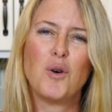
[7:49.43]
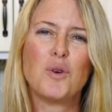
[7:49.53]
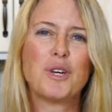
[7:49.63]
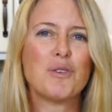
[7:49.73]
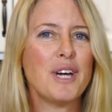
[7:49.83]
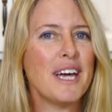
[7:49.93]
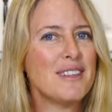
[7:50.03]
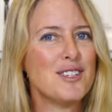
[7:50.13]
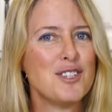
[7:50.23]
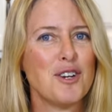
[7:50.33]
We create
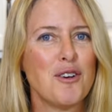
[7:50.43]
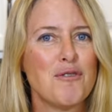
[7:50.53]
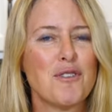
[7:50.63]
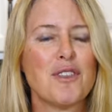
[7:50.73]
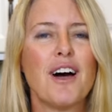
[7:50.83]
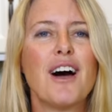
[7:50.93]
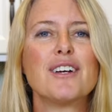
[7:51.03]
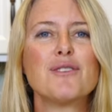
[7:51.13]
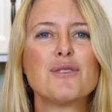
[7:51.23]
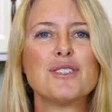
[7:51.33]
this show for the
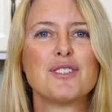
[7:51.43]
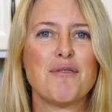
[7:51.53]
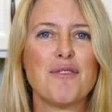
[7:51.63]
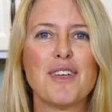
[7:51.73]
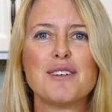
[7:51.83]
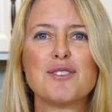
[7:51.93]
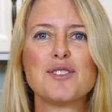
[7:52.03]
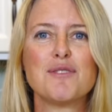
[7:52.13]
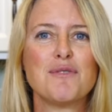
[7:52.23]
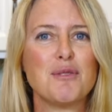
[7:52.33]
hundreds of
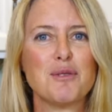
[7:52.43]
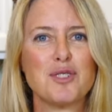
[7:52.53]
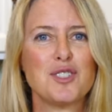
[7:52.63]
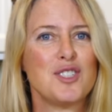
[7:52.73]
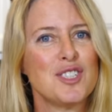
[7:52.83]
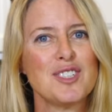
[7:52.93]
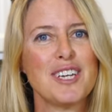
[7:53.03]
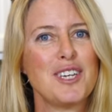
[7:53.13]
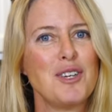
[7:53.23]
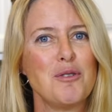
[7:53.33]
thousands of viewers just
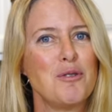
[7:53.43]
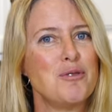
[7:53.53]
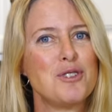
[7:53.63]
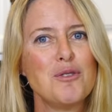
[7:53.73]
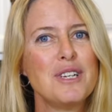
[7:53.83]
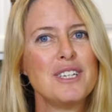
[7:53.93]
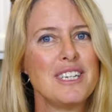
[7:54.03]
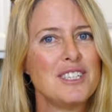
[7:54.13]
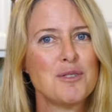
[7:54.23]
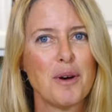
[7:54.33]
like you who tune in
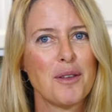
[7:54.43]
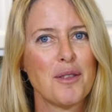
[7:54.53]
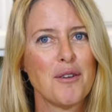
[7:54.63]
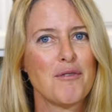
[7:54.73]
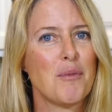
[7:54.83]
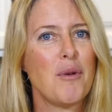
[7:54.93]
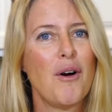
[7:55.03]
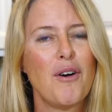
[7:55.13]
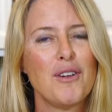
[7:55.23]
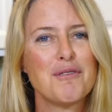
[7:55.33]
each month from
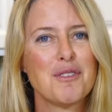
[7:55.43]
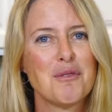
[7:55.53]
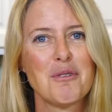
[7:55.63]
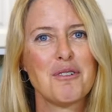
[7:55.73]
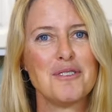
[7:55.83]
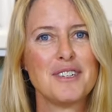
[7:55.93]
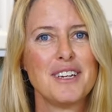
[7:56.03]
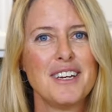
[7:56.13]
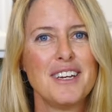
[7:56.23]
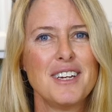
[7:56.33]
all over the world
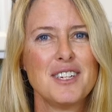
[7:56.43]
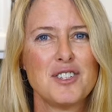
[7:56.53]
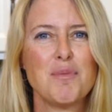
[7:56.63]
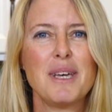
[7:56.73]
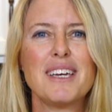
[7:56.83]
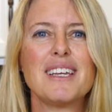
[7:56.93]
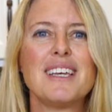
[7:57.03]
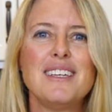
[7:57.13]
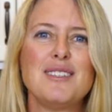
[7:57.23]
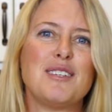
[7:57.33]
to make it
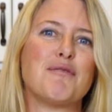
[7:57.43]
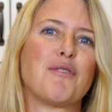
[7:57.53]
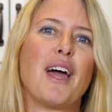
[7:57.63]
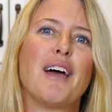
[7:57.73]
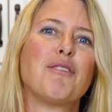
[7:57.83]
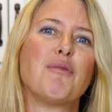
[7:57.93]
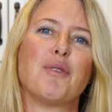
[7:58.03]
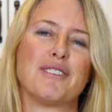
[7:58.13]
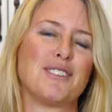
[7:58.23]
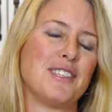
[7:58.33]
easy for
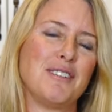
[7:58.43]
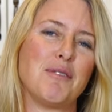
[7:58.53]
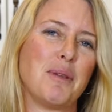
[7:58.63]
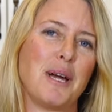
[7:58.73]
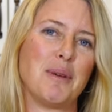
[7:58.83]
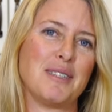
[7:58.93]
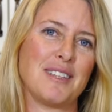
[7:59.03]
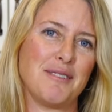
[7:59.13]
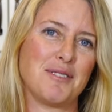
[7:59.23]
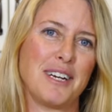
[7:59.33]
everyone to live a plant-based
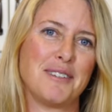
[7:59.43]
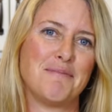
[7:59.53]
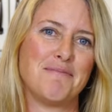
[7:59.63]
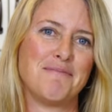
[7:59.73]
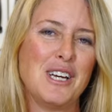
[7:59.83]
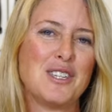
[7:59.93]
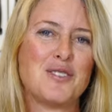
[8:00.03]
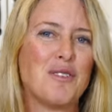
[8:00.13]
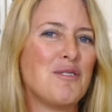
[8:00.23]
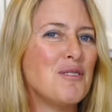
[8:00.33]
lifestyle.
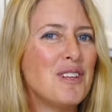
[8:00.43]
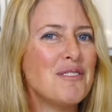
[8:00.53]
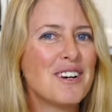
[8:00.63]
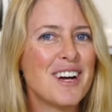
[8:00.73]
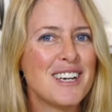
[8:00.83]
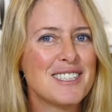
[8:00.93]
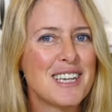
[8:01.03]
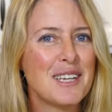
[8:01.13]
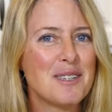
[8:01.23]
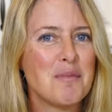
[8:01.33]
So if you love our
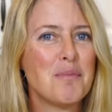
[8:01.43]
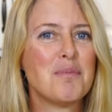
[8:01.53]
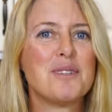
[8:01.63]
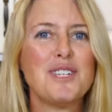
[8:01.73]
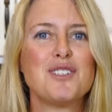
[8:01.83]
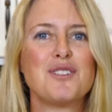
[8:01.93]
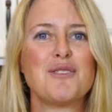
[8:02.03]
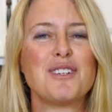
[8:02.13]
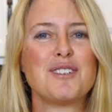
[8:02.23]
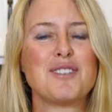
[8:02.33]
content, please
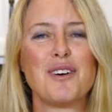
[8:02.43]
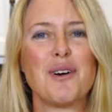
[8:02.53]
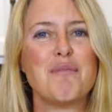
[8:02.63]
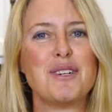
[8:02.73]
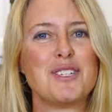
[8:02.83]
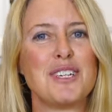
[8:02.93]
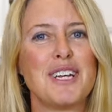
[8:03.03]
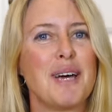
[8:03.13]
join us on our mission